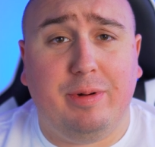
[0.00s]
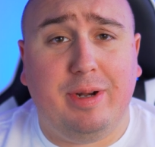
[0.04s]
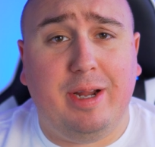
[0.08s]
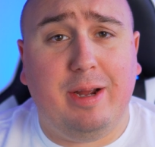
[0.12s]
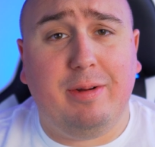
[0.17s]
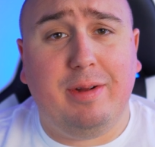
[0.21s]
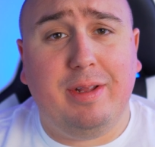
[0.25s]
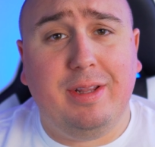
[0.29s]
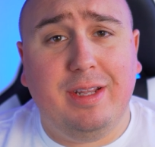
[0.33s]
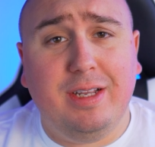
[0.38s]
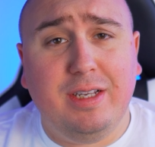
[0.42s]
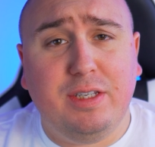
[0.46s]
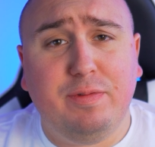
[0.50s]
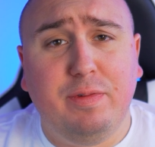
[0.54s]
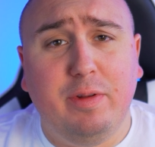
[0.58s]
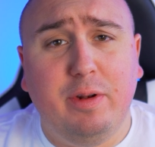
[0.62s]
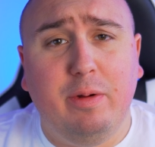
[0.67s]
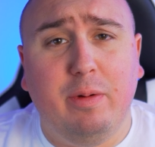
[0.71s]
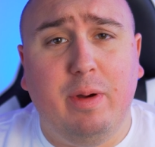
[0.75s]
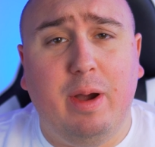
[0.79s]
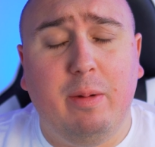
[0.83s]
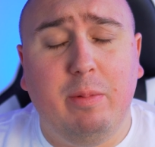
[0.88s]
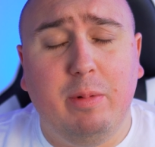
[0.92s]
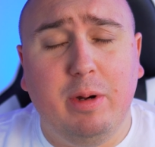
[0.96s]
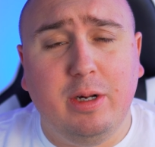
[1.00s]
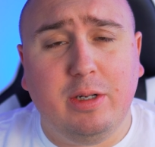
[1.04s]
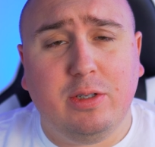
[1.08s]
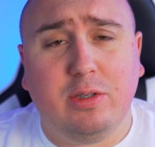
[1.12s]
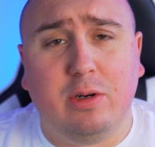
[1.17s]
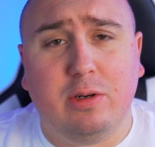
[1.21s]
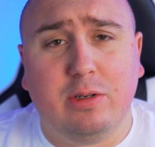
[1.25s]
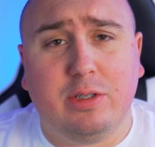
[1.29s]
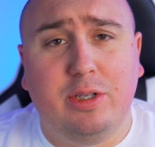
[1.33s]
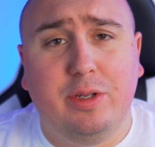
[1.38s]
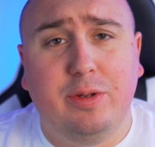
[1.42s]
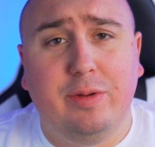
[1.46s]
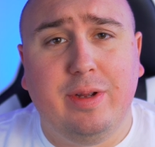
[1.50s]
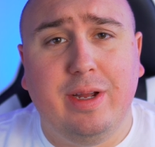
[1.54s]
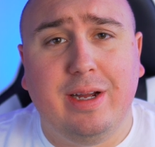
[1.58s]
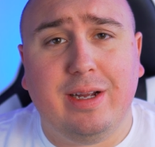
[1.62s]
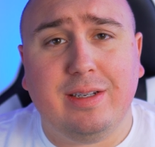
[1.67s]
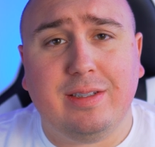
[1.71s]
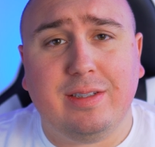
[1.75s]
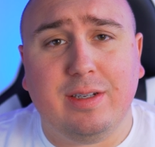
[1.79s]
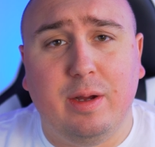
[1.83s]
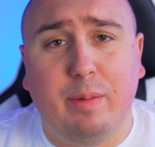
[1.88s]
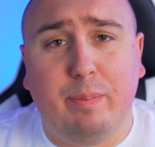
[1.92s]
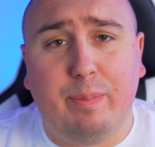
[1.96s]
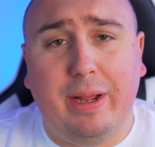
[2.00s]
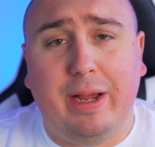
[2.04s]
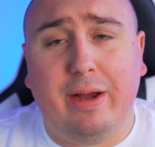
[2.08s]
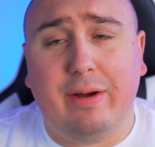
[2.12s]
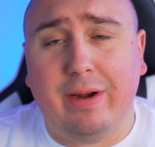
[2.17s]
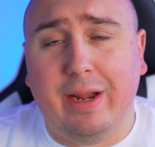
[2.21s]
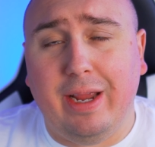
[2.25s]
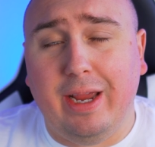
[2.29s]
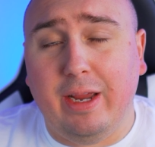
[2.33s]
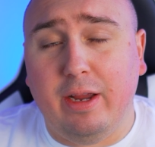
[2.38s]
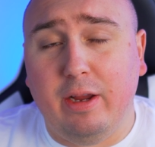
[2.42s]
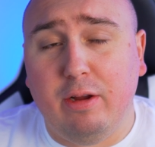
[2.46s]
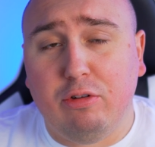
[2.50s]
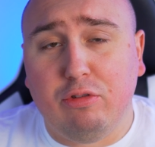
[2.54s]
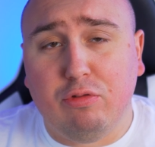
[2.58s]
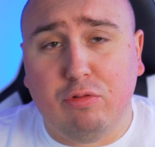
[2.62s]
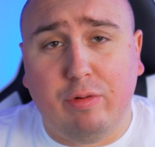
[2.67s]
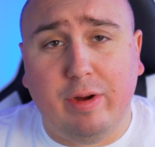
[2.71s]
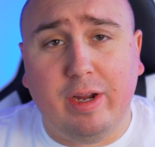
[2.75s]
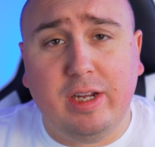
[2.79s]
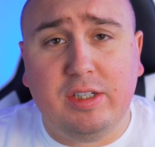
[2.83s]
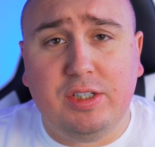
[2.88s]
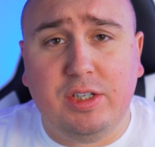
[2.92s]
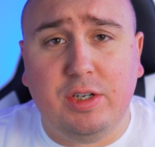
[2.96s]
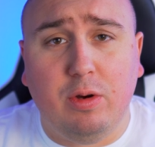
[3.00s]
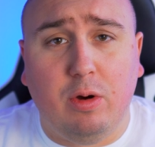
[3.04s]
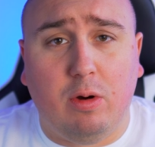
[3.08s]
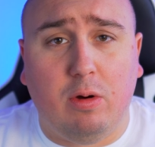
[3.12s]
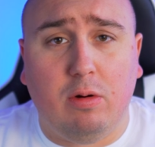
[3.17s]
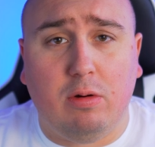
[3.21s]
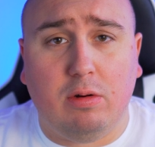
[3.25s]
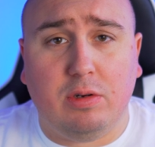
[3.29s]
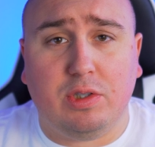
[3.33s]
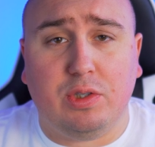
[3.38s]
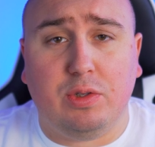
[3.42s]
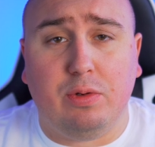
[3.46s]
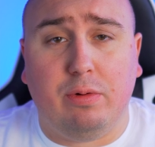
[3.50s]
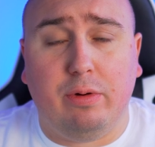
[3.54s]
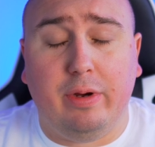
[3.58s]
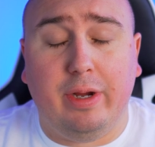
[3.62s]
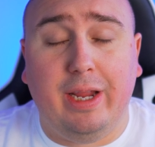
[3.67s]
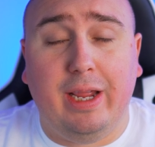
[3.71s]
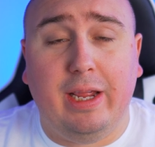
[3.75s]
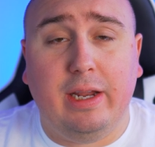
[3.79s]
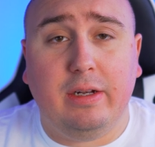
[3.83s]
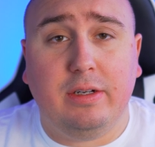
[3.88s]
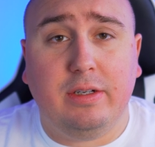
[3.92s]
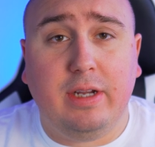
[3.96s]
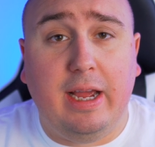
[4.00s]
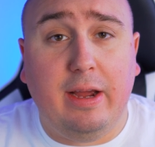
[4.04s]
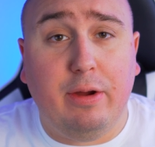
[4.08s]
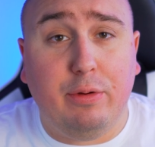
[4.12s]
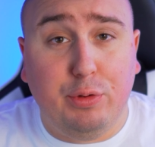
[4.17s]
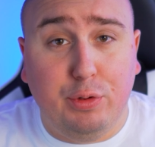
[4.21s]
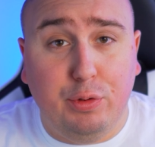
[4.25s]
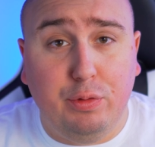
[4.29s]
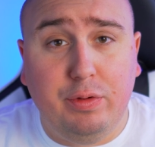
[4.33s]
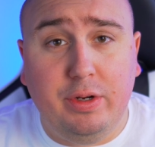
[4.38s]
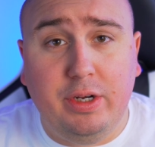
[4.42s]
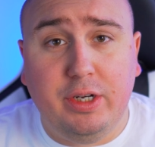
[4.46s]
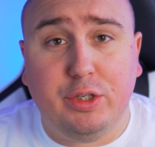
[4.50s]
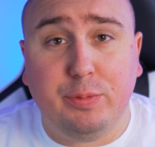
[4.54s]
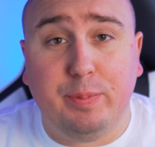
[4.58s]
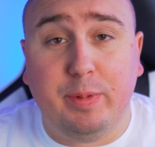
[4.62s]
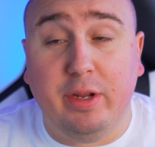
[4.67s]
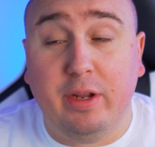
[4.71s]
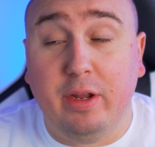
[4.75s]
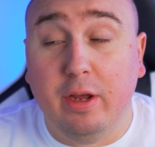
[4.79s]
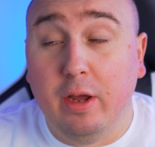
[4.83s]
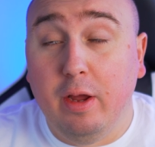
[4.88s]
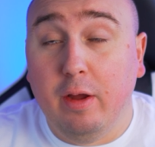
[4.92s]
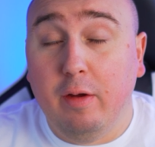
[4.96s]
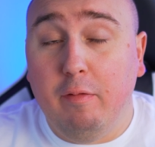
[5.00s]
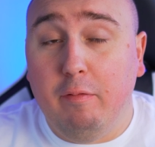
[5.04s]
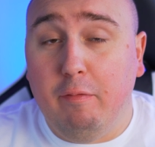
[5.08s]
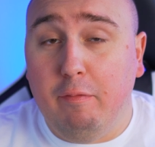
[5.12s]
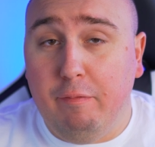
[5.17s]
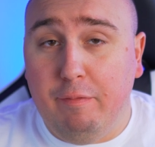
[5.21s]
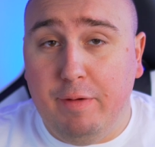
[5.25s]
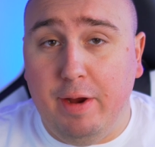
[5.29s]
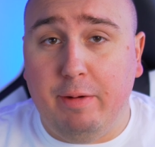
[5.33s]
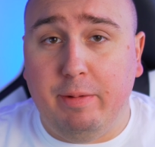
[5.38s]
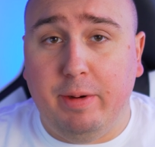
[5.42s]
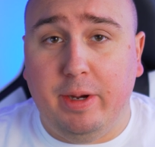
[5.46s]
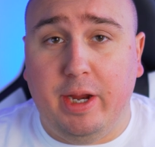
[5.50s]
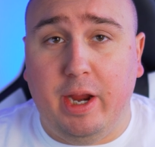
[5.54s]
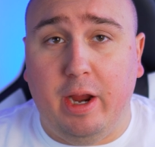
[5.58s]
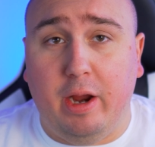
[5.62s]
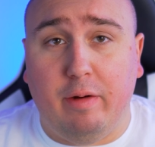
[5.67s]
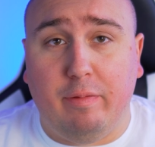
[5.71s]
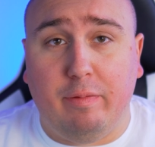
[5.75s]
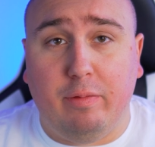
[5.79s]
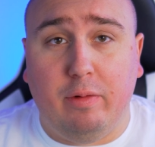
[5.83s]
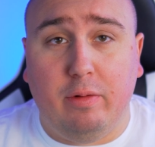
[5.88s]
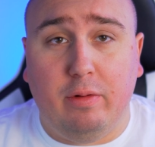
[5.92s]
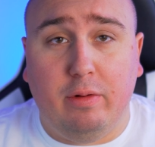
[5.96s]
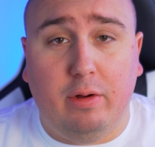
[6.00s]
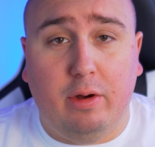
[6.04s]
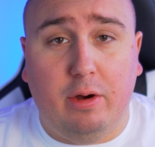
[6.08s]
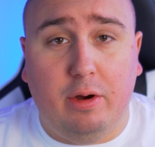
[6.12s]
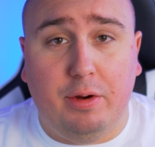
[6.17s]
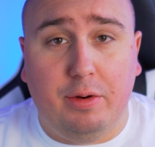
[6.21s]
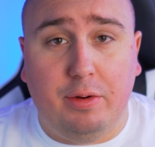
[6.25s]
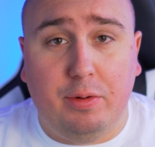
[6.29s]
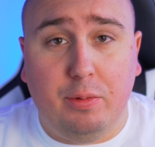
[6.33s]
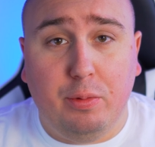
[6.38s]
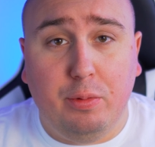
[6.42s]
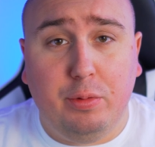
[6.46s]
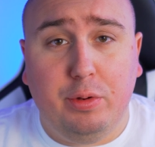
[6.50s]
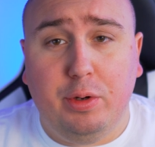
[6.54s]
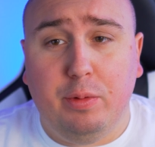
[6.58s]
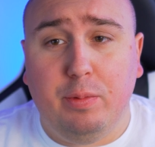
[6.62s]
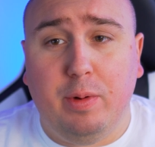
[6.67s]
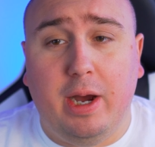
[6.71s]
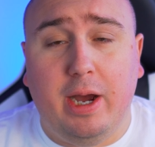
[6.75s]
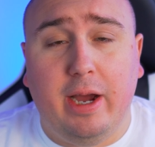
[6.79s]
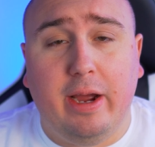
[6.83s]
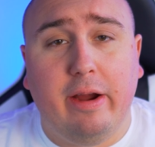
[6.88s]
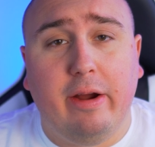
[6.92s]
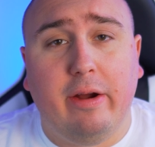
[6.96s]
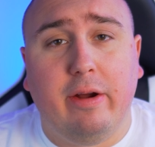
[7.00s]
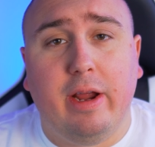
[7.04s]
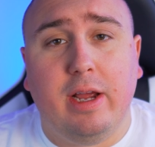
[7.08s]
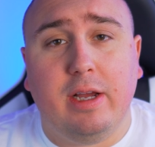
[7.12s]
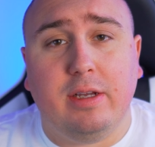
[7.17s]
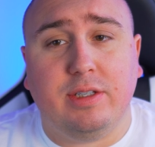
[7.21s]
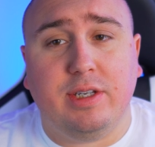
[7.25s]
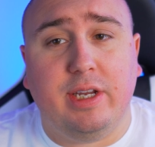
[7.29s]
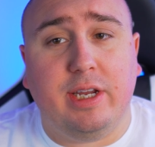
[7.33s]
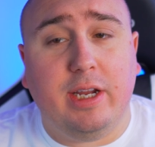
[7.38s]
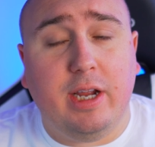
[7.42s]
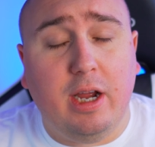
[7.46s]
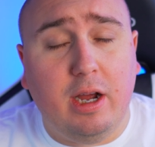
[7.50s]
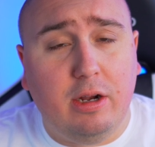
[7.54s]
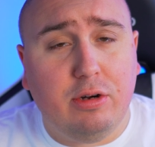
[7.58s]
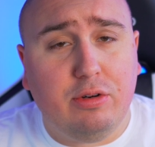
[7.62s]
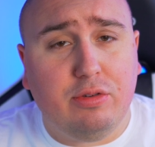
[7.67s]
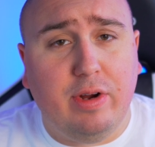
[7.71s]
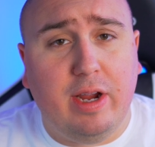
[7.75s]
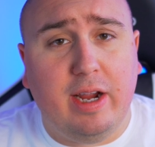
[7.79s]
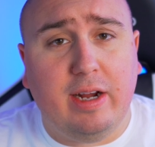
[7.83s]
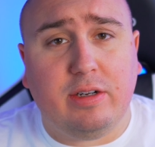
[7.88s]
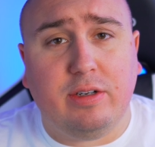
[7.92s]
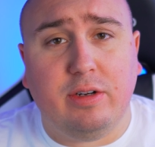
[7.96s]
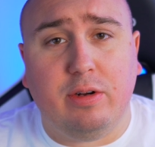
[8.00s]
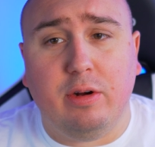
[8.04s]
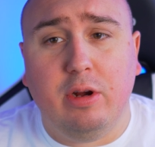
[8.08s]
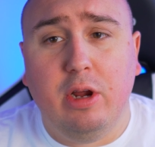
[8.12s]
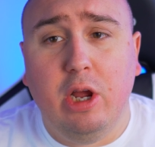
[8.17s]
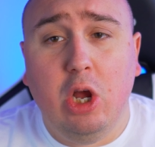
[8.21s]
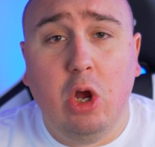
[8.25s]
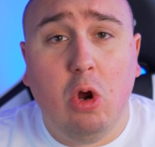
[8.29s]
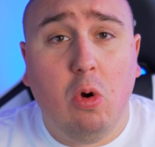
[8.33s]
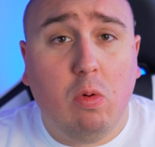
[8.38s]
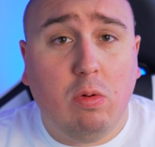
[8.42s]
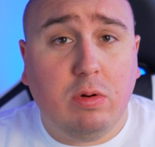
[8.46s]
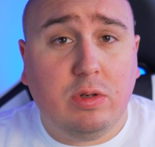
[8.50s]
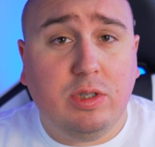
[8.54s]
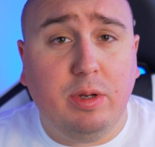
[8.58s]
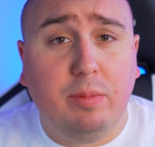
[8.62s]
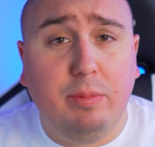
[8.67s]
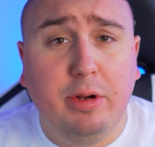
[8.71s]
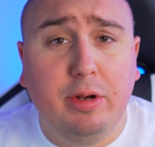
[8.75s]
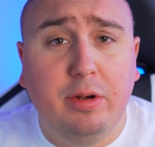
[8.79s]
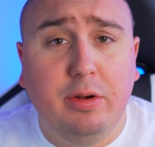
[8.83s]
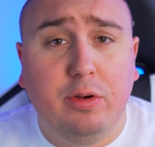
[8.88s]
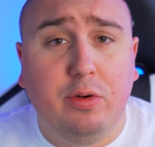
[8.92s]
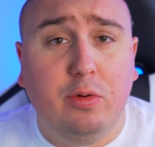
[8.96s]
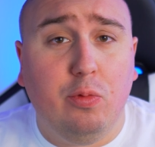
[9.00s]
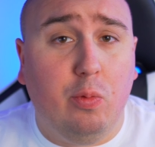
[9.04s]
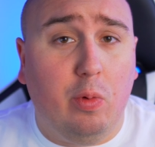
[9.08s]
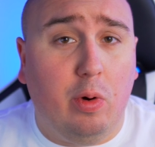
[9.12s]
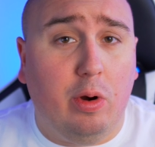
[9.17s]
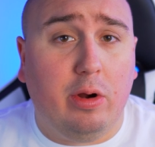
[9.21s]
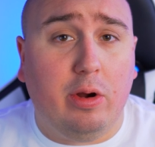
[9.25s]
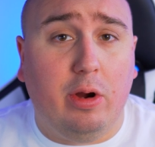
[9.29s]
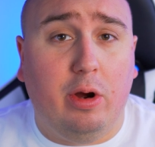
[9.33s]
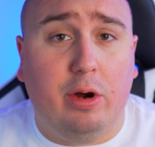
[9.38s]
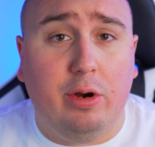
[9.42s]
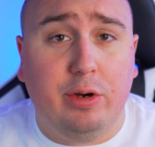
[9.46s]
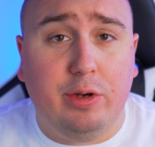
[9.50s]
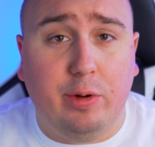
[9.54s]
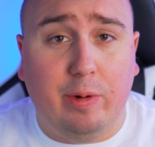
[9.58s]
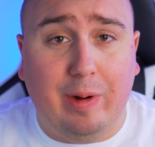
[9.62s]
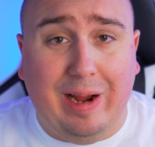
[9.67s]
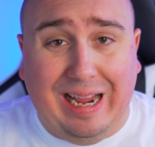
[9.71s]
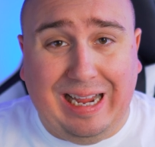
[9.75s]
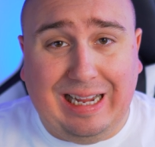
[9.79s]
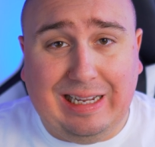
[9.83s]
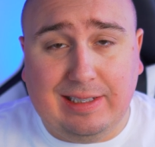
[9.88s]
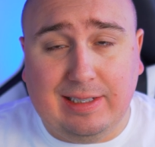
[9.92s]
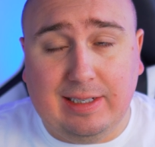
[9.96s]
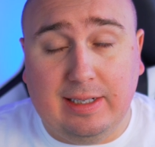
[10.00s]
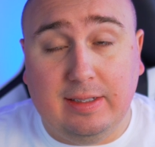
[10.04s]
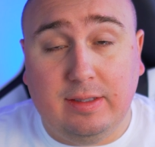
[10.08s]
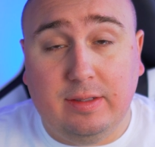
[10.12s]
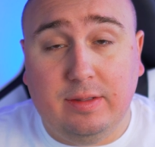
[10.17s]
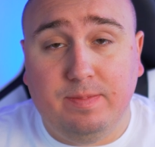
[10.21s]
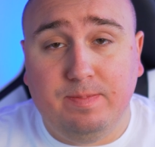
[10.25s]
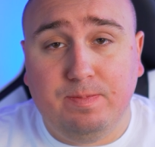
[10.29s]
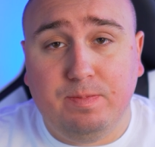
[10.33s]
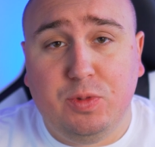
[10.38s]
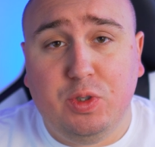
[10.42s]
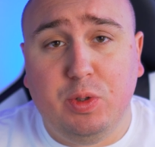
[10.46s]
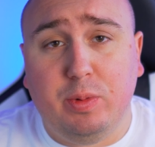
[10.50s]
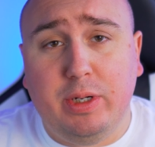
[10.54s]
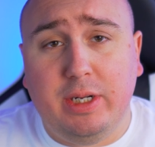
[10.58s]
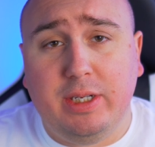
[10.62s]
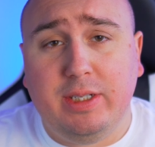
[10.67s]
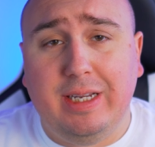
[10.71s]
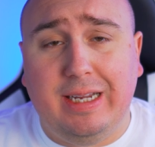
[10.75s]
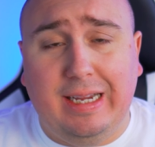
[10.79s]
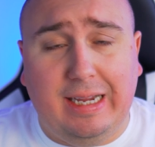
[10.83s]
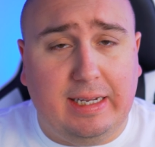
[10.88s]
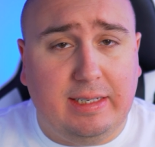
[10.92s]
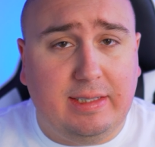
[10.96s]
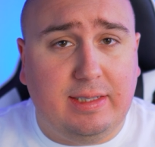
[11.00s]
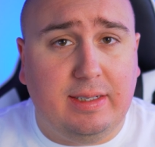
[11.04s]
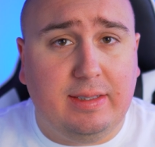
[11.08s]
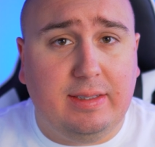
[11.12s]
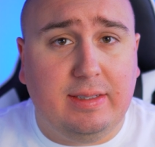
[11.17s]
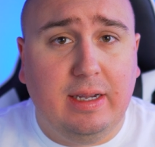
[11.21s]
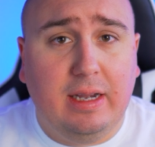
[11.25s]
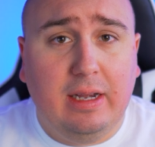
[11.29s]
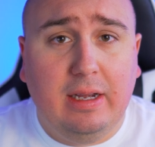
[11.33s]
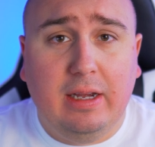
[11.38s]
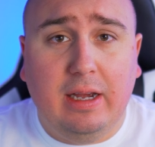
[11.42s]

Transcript: Now in this video, I want to talk to you guys about a crazy horror story and how you need to be very careful on who you hire as a contractor or somebody to do work on your assets. So when I say assets,